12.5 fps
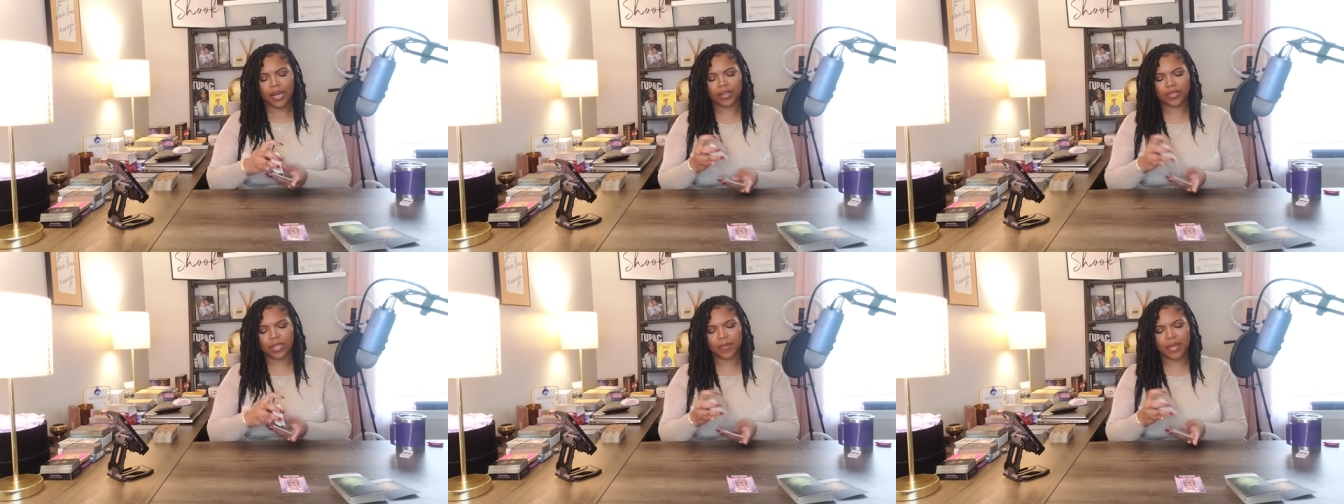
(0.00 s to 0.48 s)

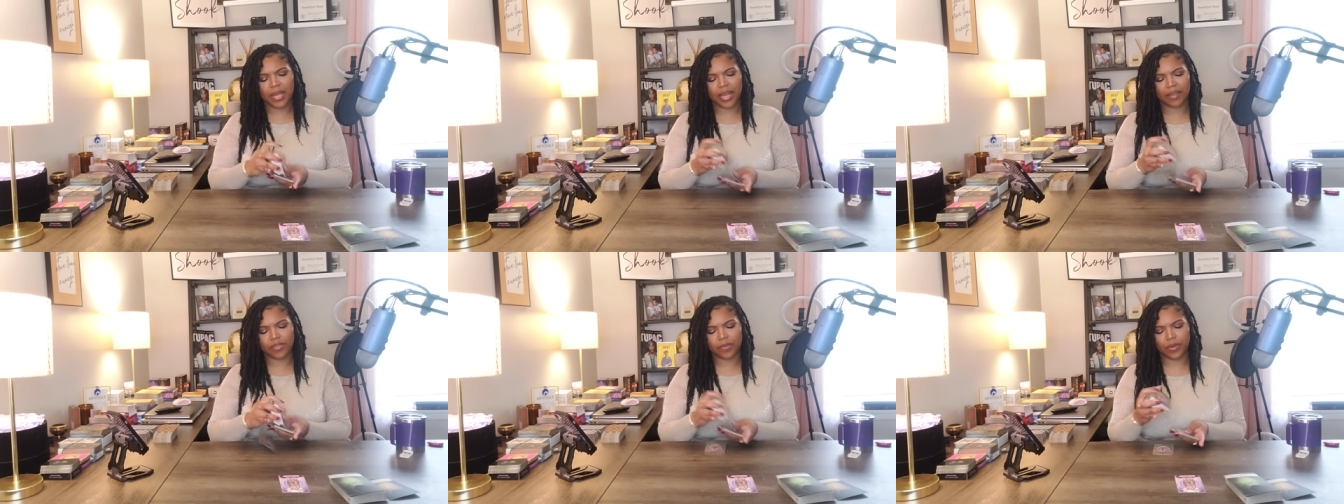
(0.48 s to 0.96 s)
Now, something could
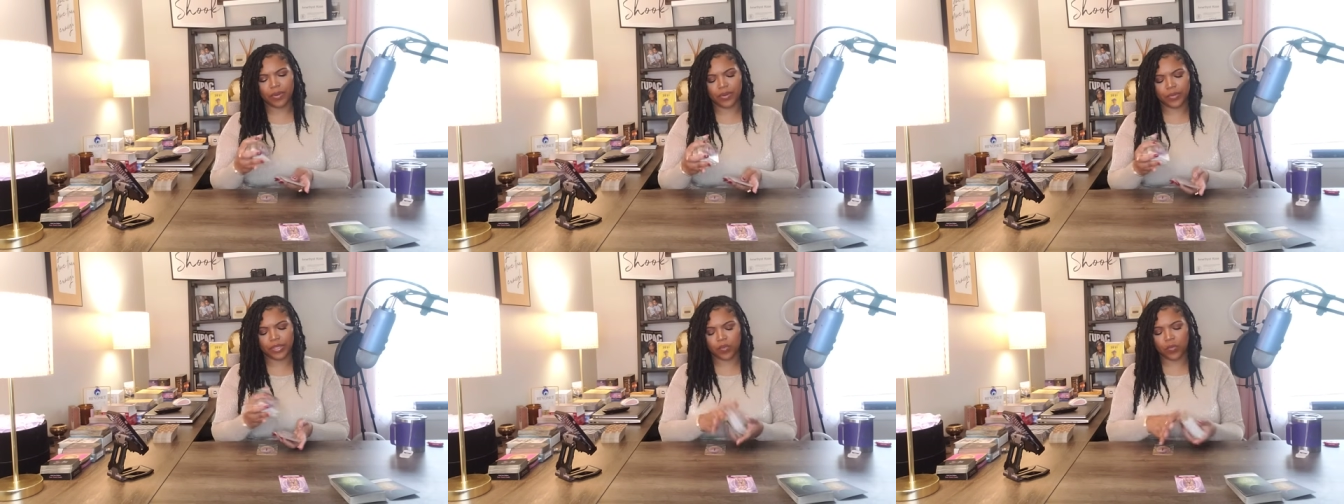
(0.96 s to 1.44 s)
have something to
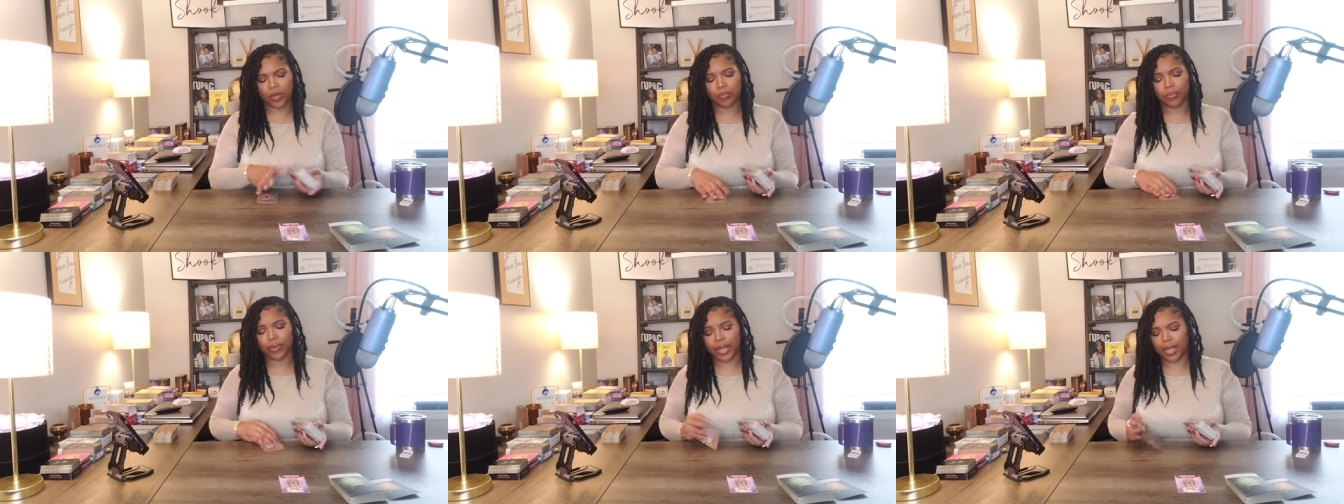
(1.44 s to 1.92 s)
do with someone
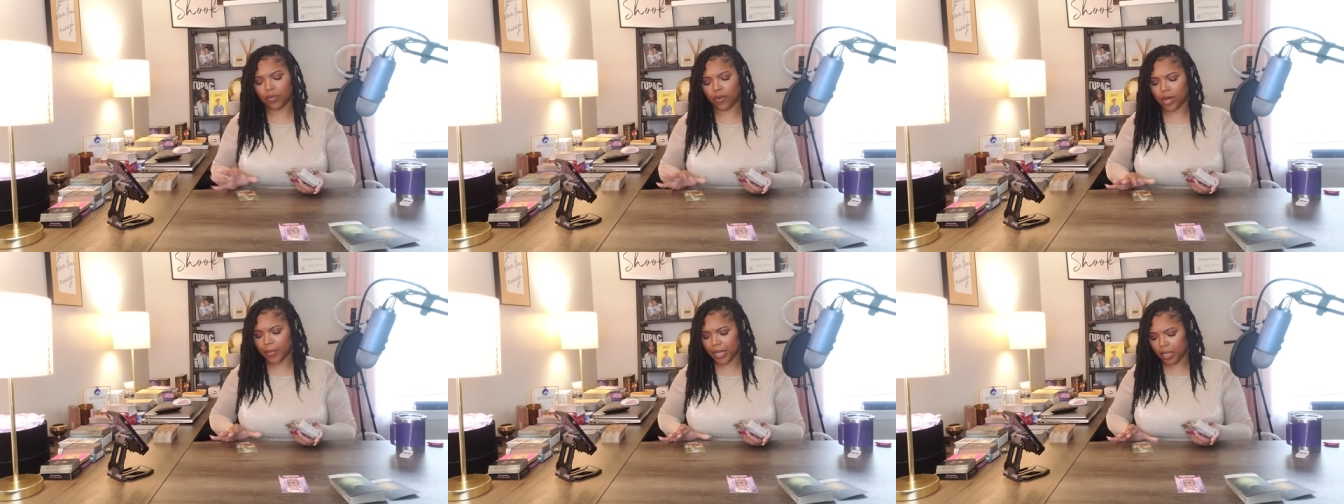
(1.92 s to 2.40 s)

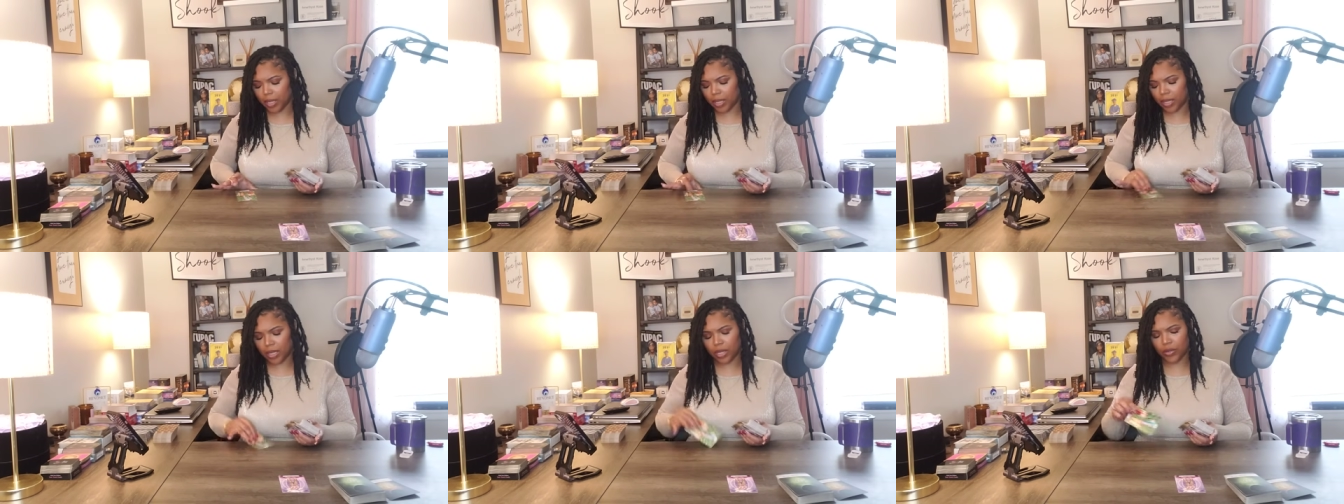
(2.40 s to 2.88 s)

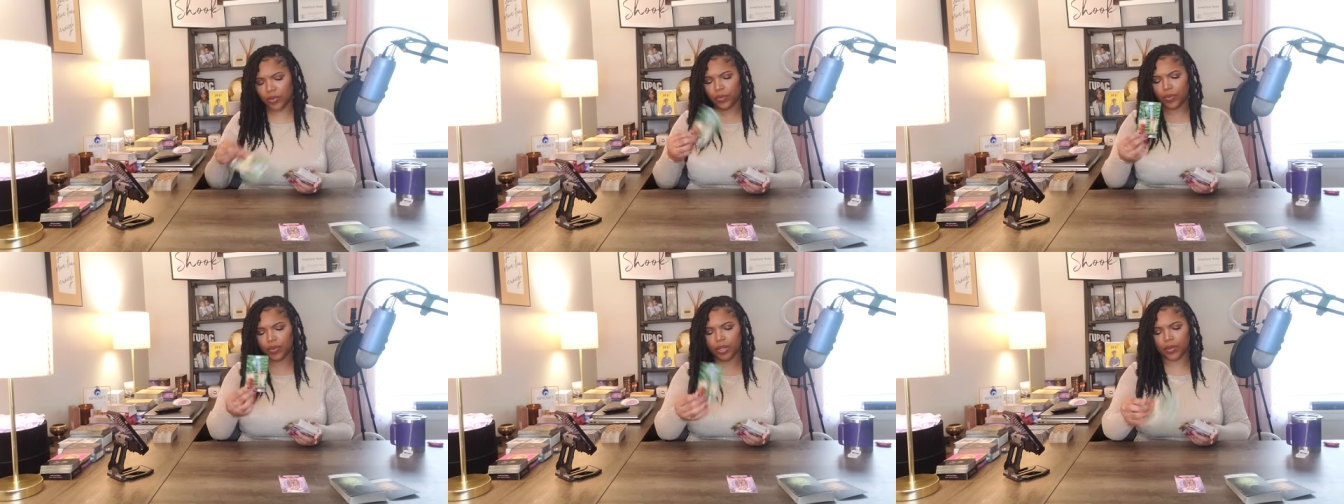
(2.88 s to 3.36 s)
breadcrumbing
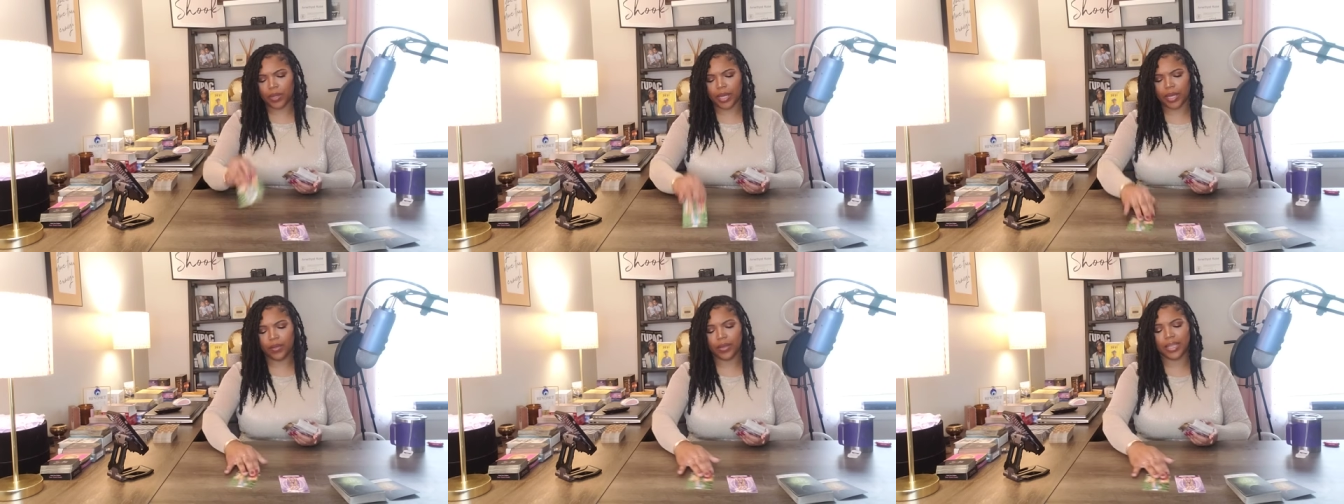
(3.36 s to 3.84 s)
you.
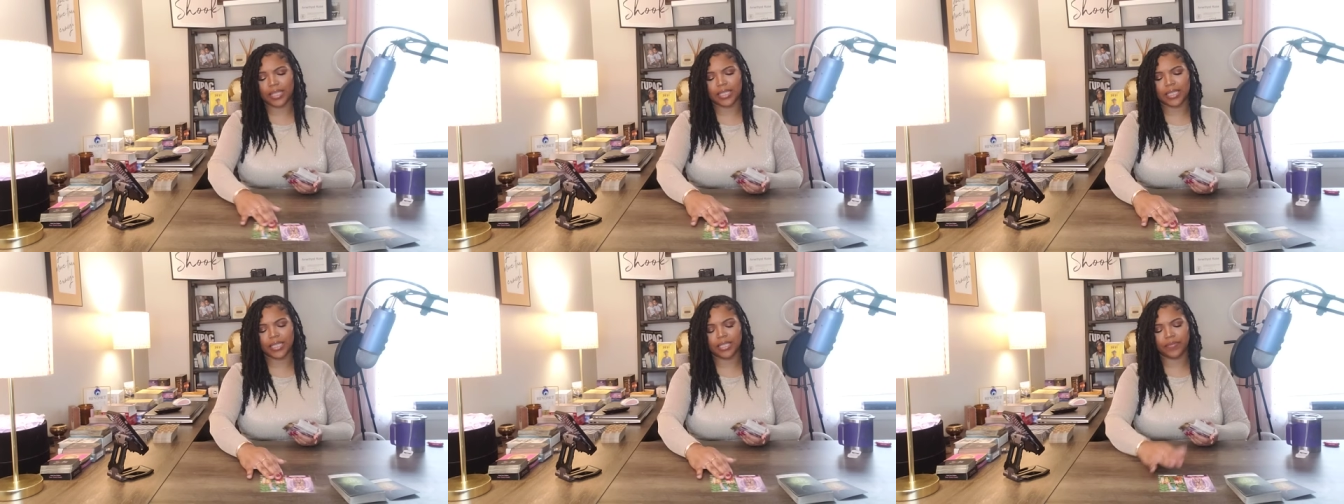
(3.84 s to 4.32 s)
Okay, you got the
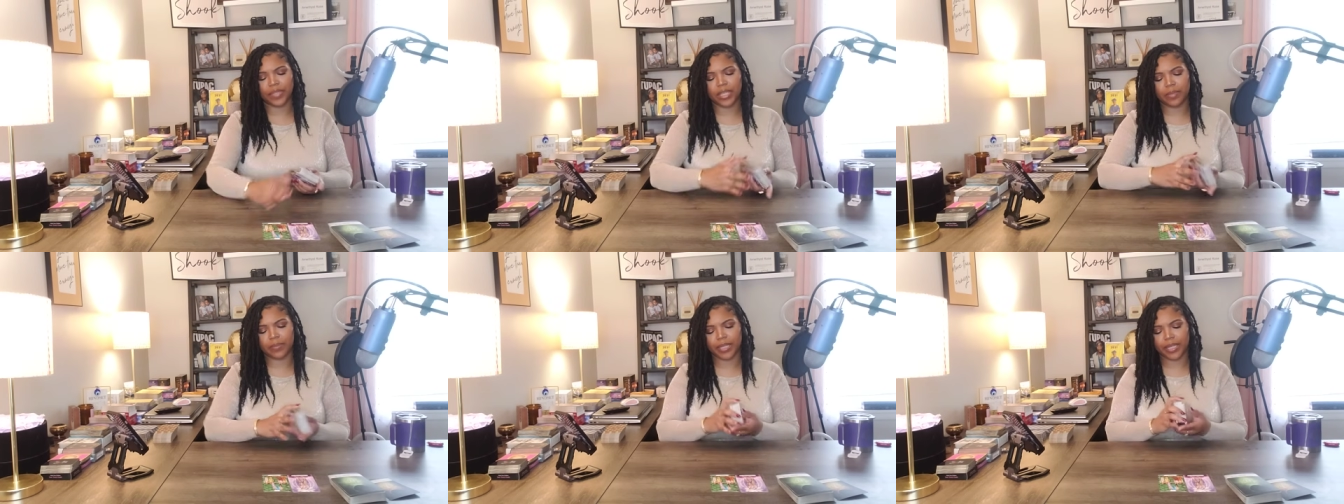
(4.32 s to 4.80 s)
Six of
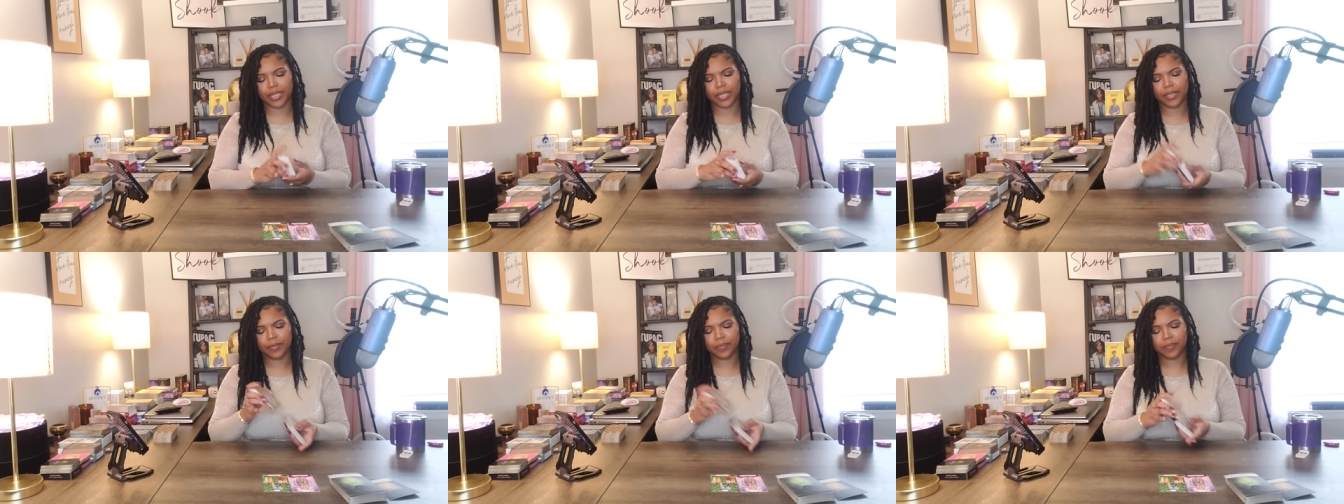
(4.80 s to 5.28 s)
Cups here.